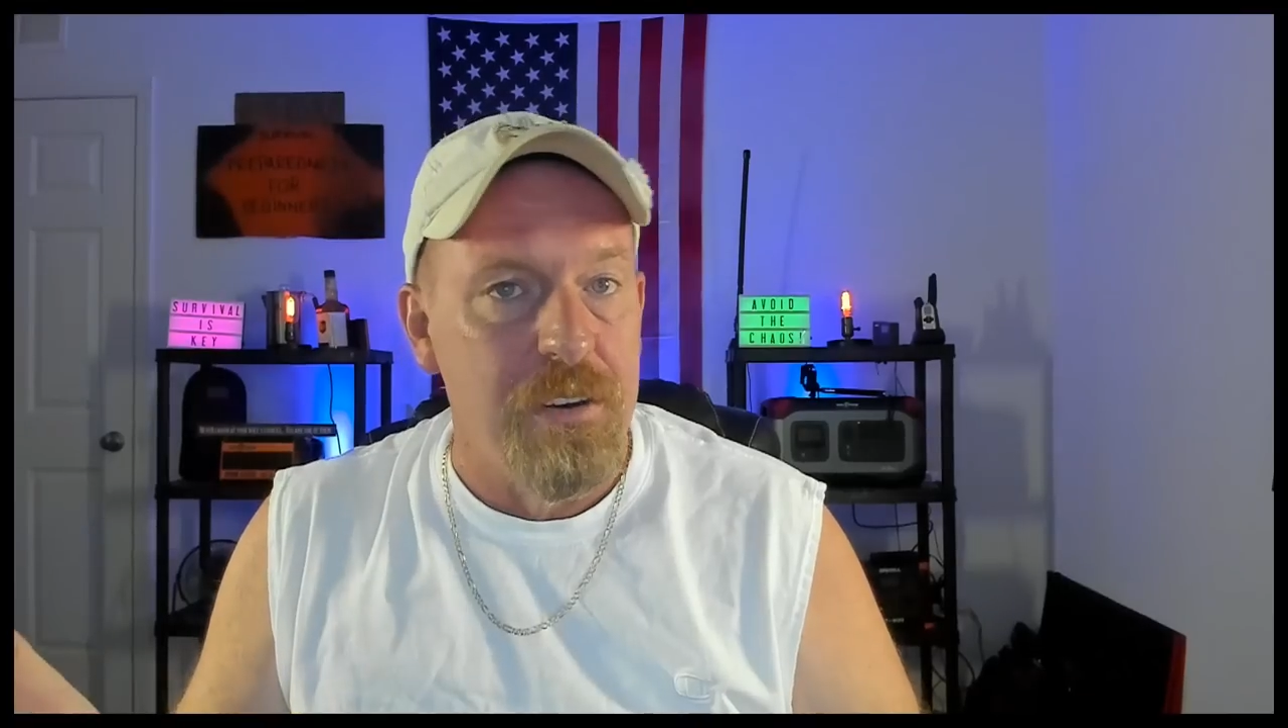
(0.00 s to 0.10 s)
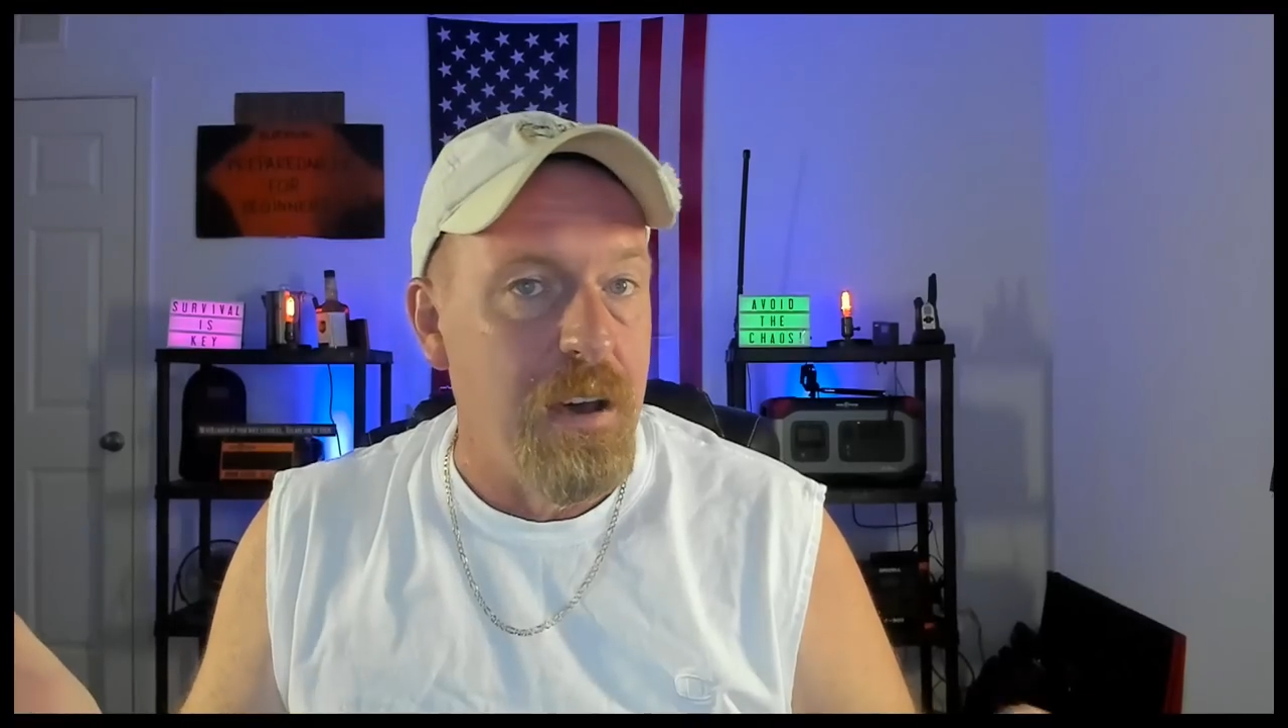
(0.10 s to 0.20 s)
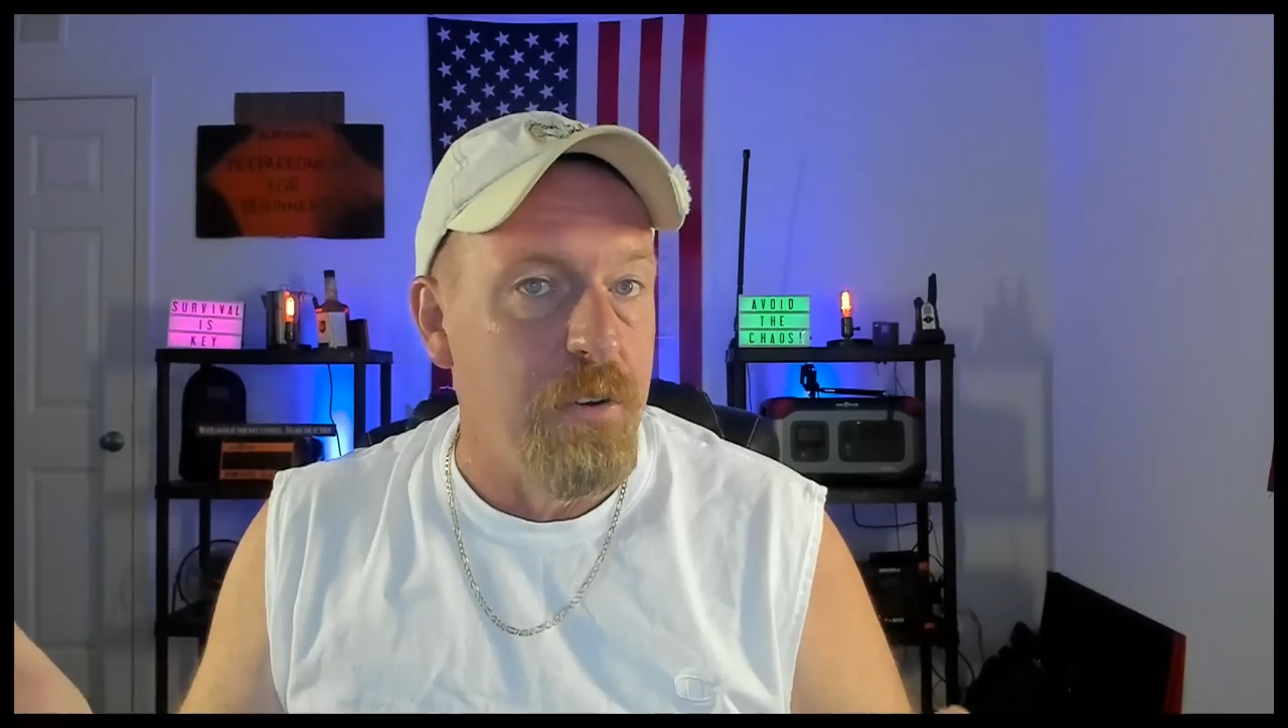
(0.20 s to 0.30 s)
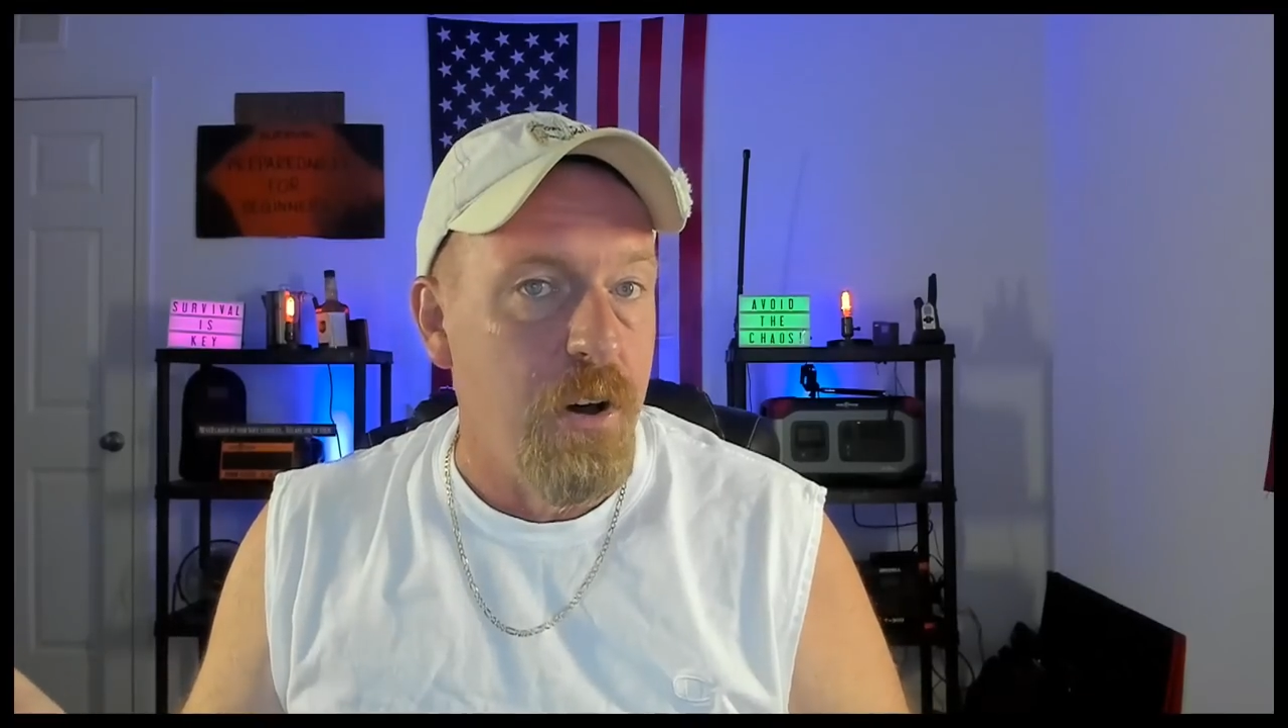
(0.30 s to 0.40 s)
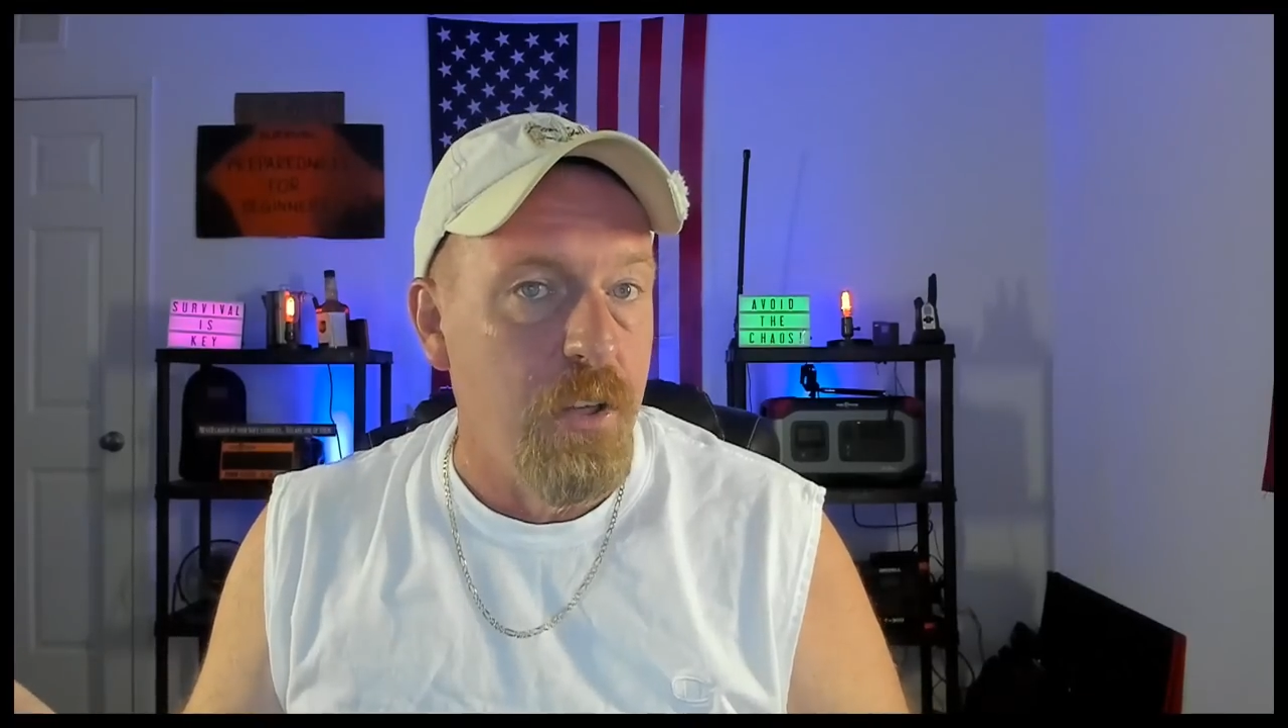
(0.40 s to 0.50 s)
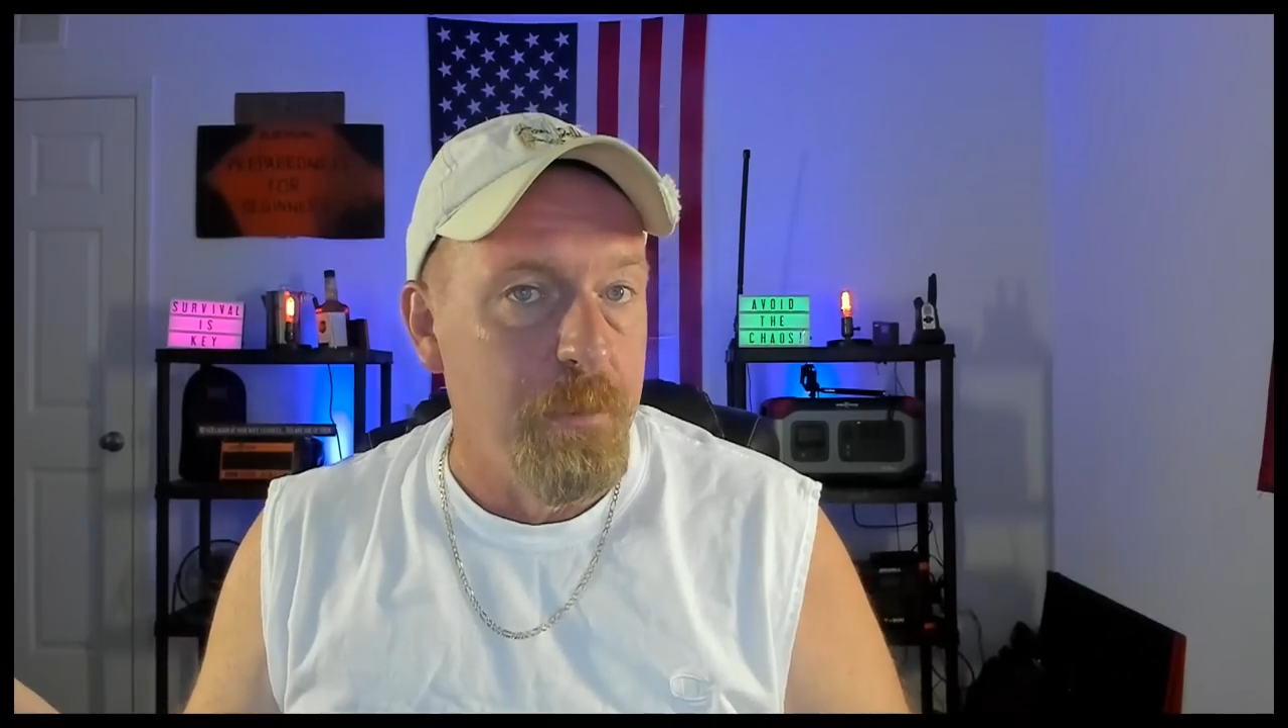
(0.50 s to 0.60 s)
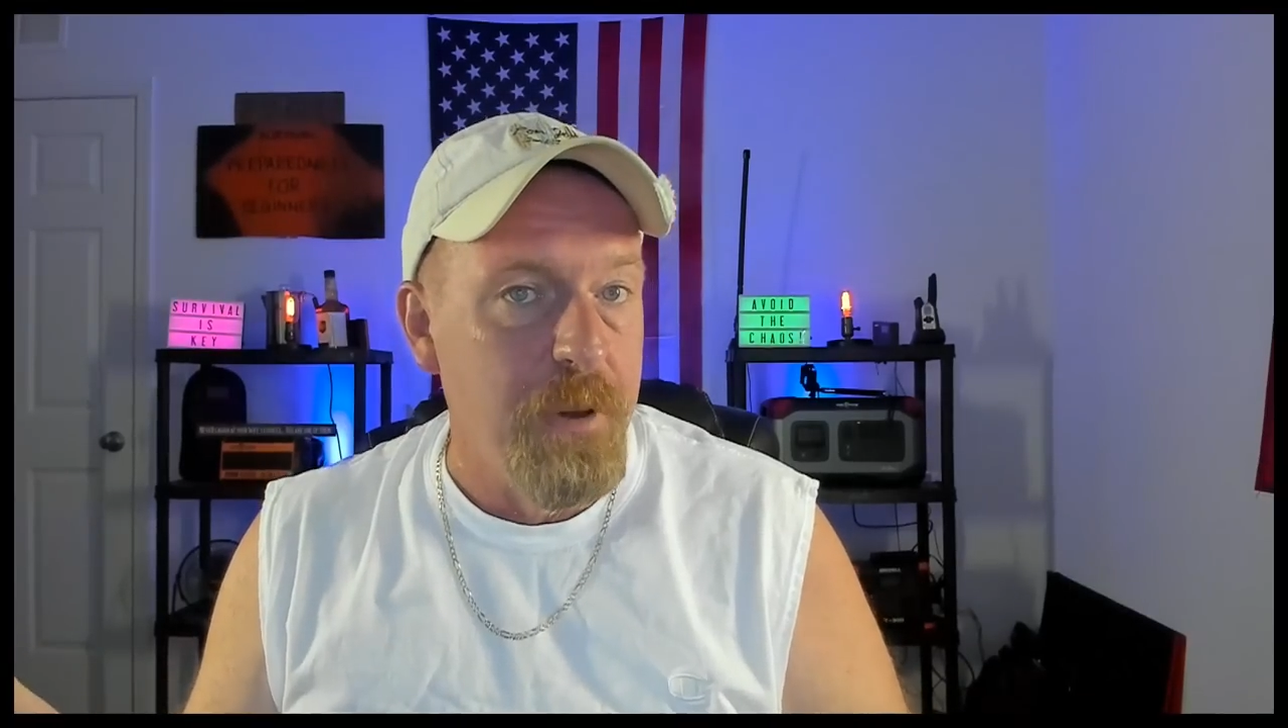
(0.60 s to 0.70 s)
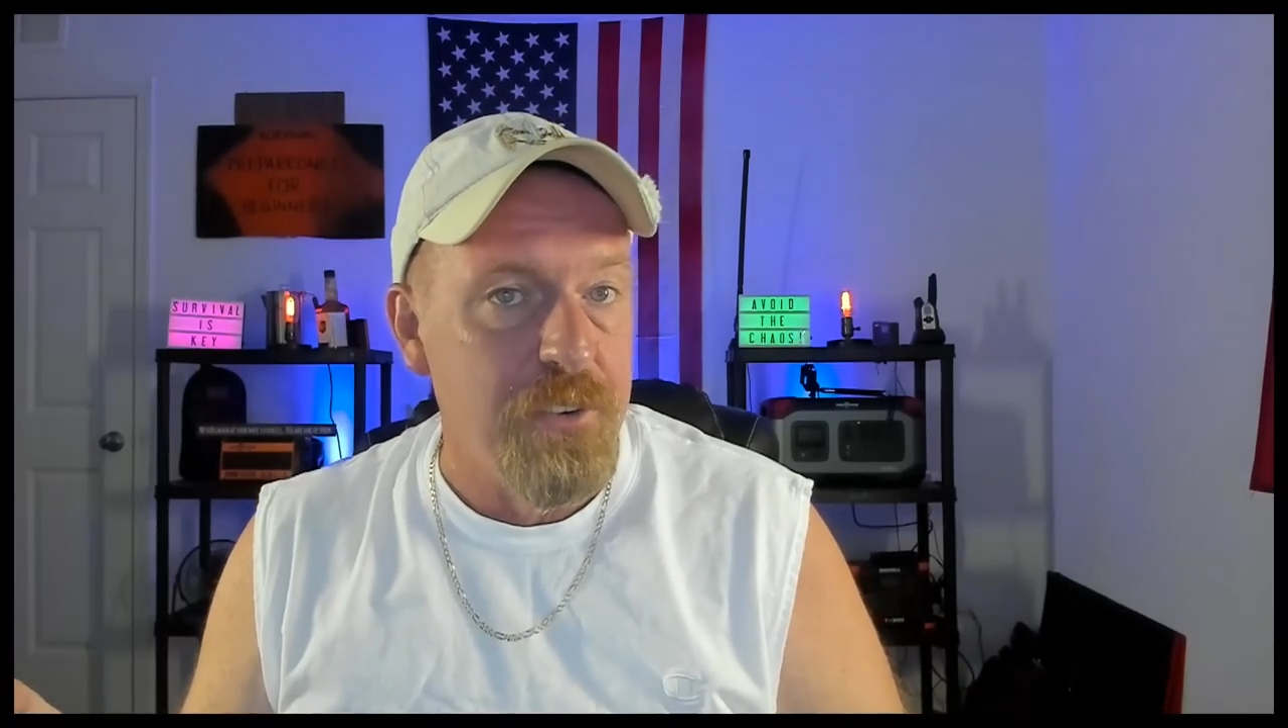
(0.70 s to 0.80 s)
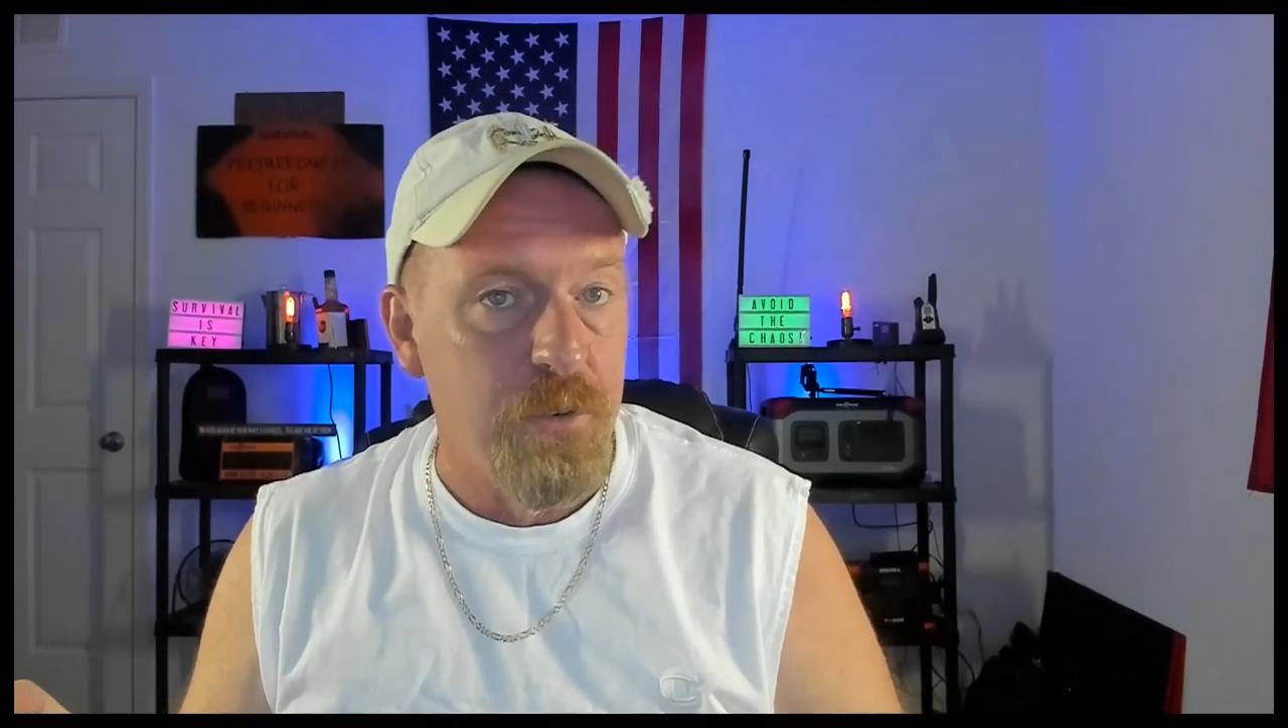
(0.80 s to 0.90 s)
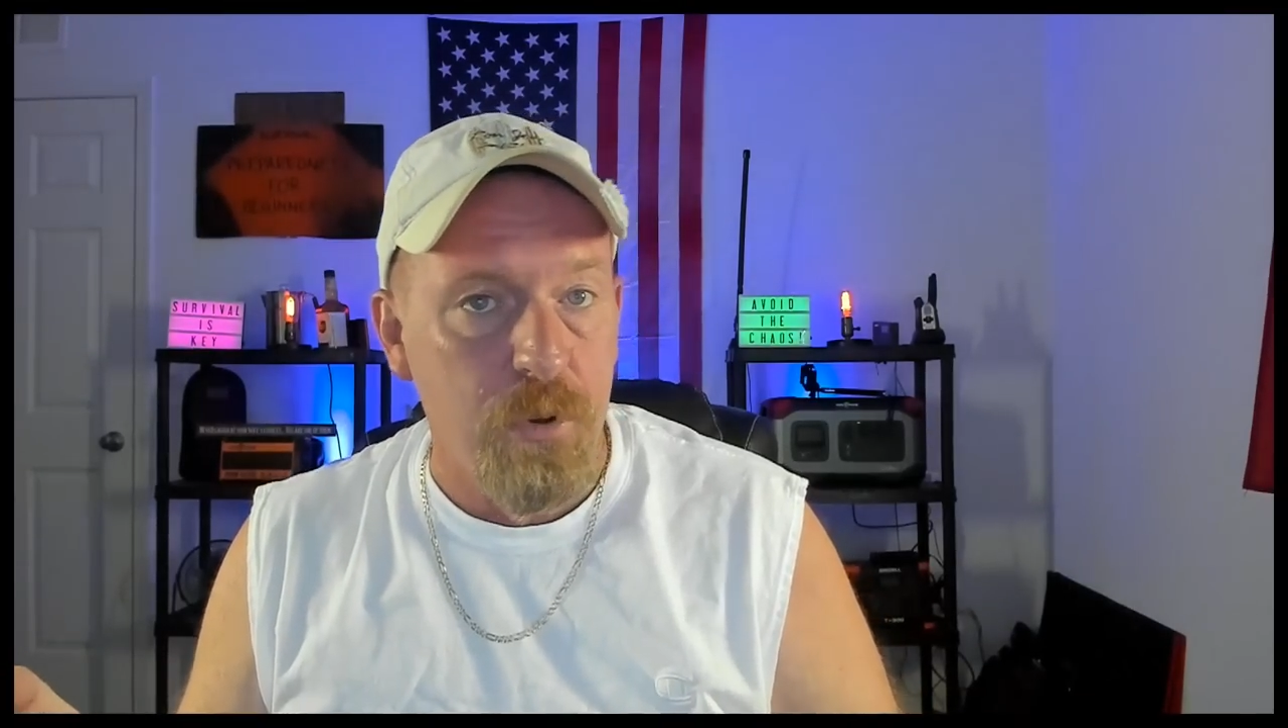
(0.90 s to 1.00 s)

down all the major